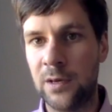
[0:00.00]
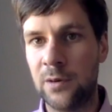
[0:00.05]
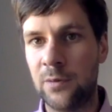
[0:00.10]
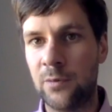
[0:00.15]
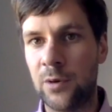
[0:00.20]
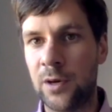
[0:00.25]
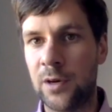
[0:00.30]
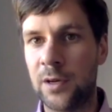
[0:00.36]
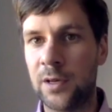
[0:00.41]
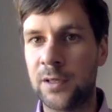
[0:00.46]

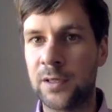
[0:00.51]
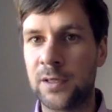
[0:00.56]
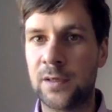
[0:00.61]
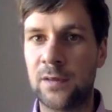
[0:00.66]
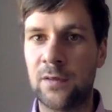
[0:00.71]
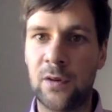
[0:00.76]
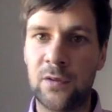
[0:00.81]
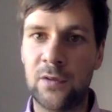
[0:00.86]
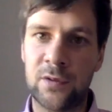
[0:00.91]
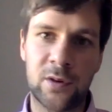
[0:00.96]
whereas
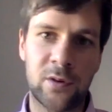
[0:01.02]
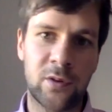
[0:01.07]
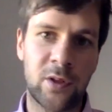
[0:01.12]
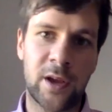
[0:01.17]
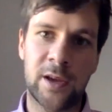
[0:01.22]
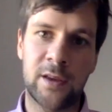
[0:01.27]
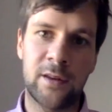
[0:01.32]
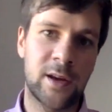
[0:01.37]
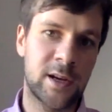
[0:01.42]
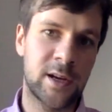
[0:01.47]
the
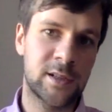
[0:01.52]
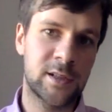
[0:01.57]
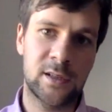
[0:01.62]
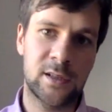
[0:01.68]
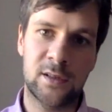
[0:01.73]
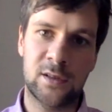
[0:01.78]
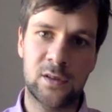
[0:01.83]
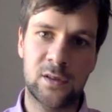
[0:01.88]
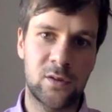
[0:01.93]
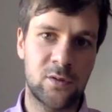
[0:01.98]
underlying
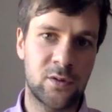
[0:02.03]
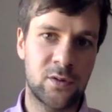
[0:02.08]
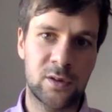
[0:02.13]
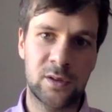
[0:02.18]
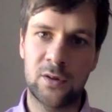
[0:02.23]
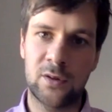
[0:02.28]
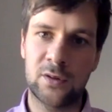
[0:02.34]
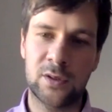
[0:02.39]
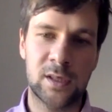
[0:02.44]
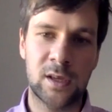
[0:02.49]
assets, you know, they're
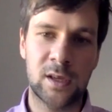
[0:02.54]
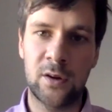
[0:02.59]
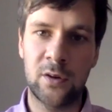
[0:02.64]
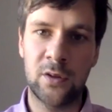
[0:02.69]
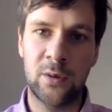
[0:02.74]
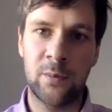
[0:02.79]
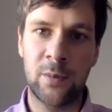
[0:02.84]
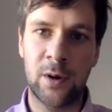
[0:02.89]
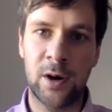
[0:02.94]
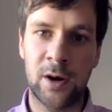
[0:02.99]
not sitting on
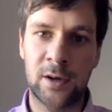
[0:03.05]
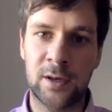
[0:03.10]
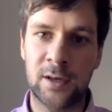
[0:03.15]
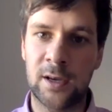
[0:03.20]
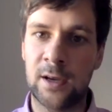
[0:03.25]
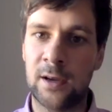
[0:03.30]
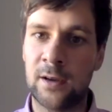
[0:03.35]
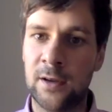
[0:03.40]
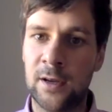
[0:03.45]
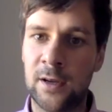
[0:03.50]
the
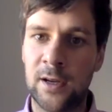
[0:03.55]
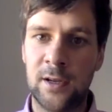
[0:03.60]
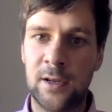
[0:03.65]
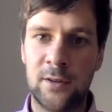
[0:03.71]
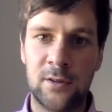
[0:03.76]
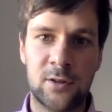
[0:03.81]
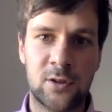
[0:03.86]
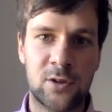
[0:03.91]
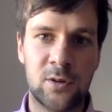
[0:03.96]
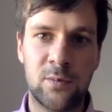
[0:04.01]
market,
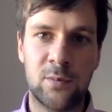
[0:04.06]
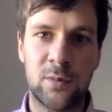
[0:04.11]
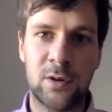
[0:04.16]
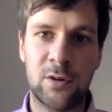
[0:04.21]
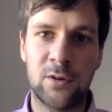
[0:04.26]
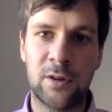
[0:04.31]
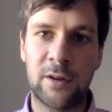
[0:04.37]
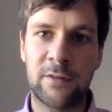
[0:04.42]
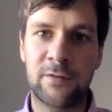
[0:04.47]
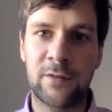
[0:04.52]
shouldn't be
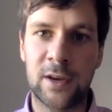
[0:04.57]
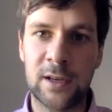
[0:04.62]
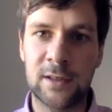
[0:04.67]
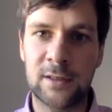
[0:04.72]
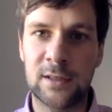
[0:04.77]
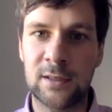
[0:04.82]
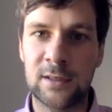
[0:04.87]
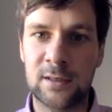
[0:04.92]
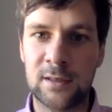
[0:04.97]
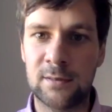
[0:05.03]
really
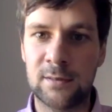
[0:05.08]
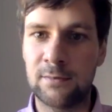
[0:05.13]
affected.